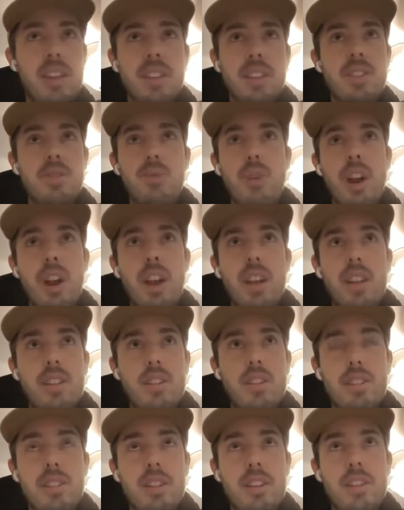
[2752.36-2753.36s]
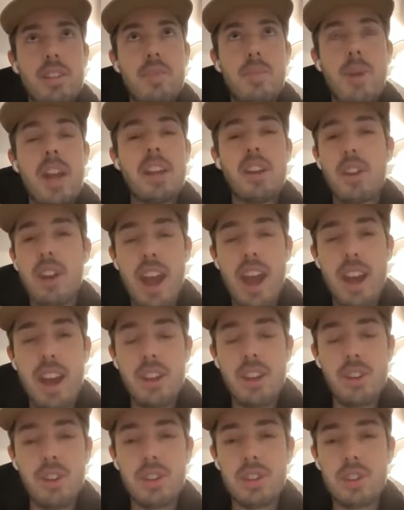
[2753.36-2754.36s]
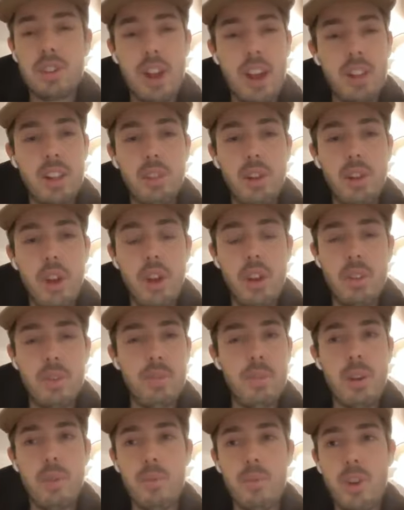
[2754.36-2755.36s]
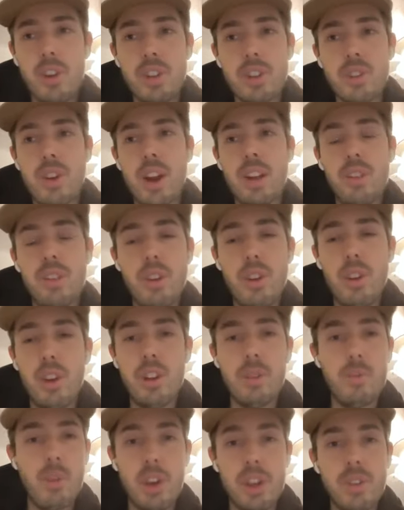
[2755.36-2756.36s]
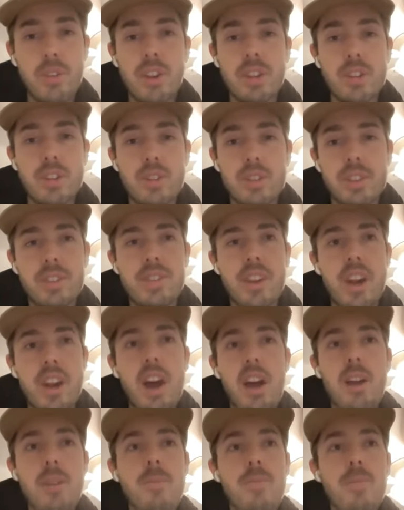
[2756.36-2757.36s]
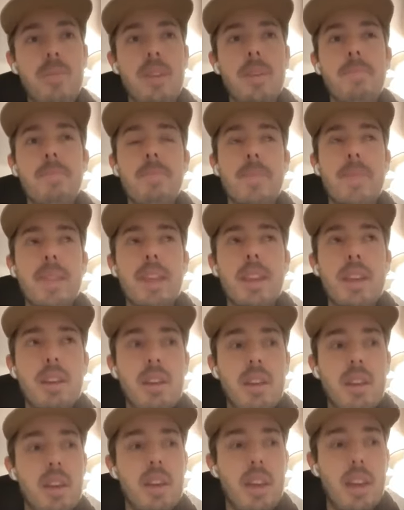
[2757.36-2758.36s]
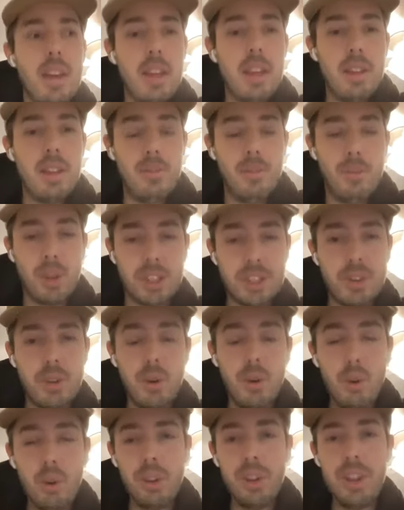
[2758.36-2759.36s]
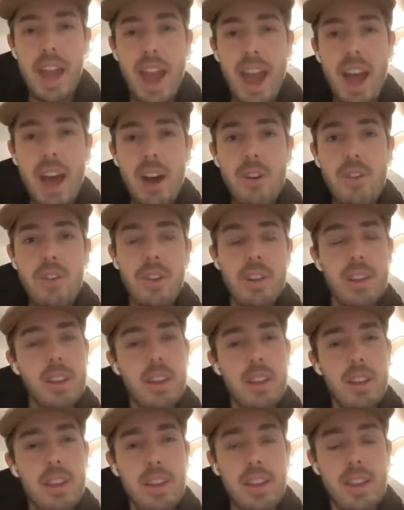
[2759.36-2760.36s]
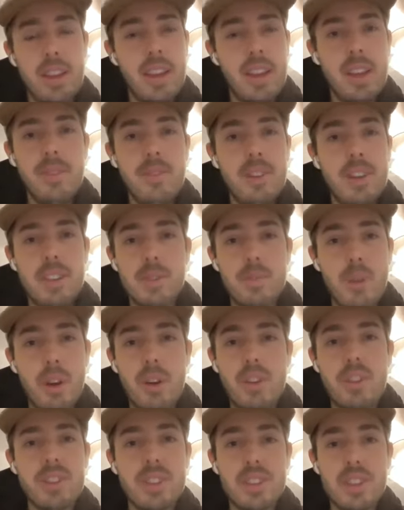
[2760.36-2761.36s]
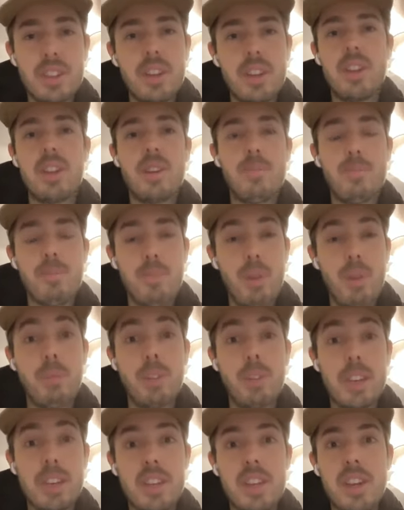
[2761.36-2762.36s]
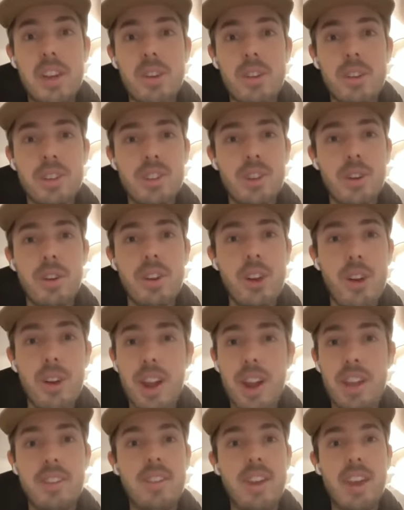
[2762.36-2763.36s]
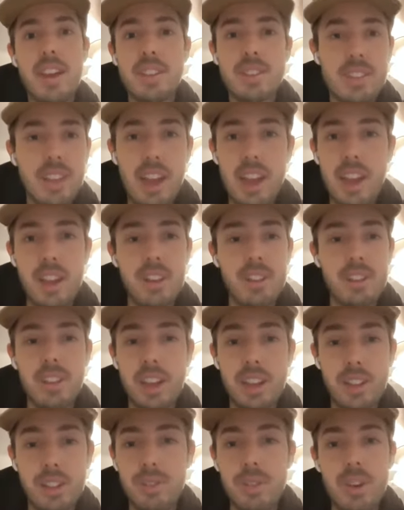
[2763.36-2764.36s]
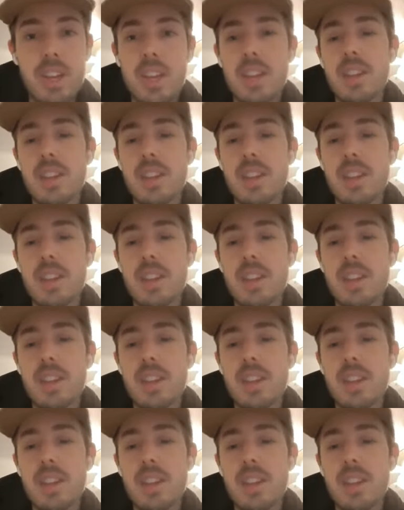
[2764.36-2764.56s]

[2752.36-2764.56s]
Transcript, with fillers: and this is what, depending on how you're trying to learn and, and what you're trying to learn and what your interests are, what's cool now, even as opposed to probably a year or so ago, and I dare say like